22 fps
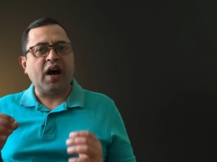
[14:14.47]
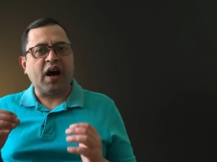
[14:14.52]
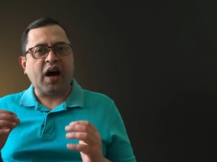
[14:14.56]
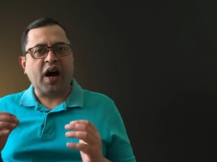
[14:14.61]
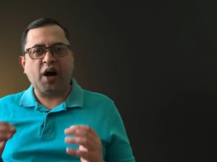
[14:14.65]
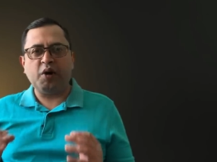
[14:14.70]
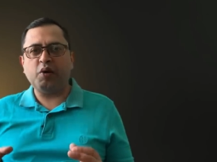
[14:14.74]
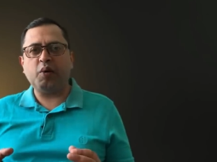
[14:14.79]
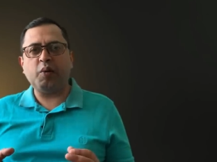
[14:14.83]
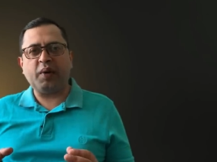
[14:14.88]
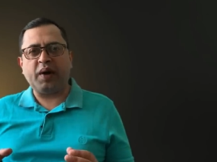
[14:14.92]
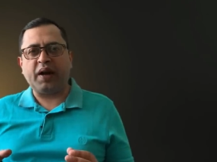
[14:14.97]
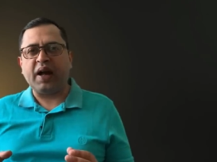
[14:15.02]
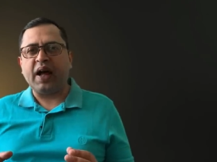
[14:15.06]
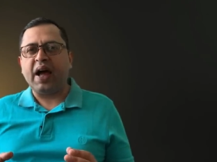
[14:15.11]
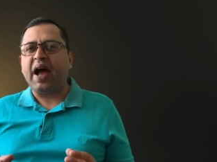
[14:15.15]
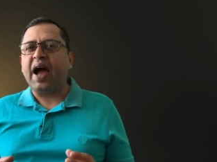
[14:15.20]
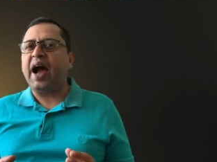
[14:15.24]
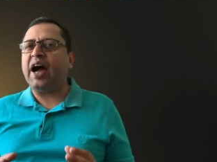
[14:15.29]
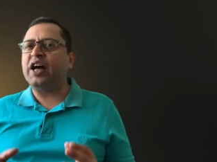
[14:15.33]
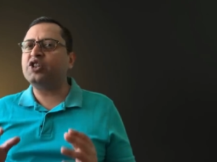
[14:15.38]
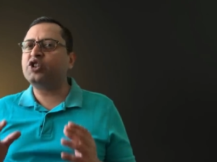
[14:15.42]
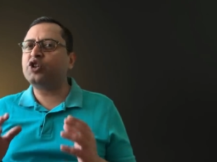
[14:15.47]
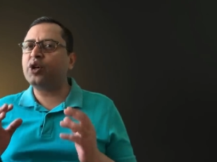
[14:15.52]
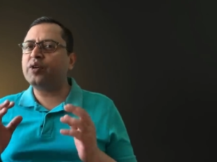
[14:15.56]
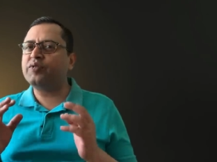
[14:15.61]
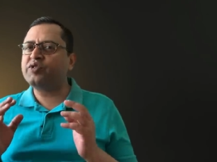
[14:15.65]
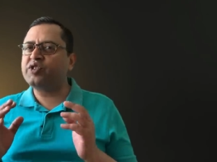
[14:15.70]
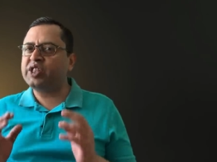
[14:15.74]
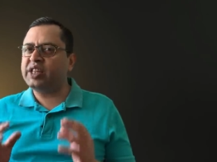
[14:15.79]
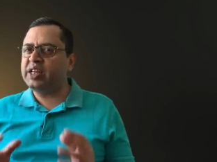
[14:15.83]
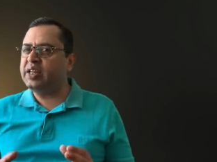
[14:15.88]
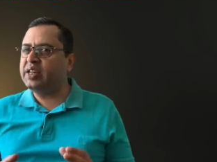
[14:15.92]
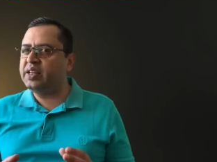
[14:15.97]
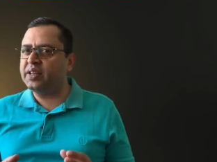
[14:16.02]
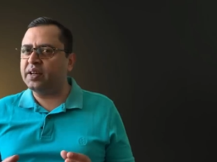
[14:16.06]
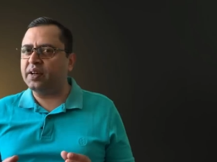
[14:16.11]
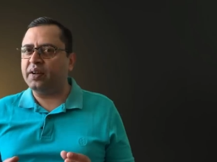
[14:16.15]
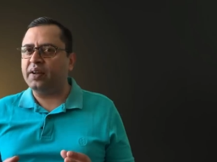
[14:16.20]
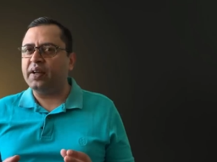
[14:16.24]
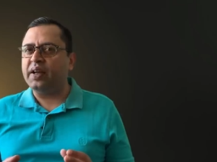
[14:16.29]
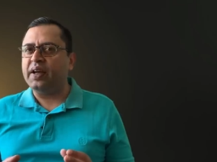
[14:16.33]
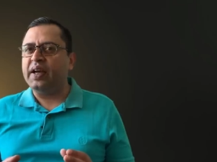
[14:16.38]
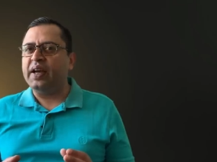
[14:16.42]
However, as you have seen
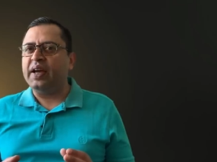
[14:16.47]
here,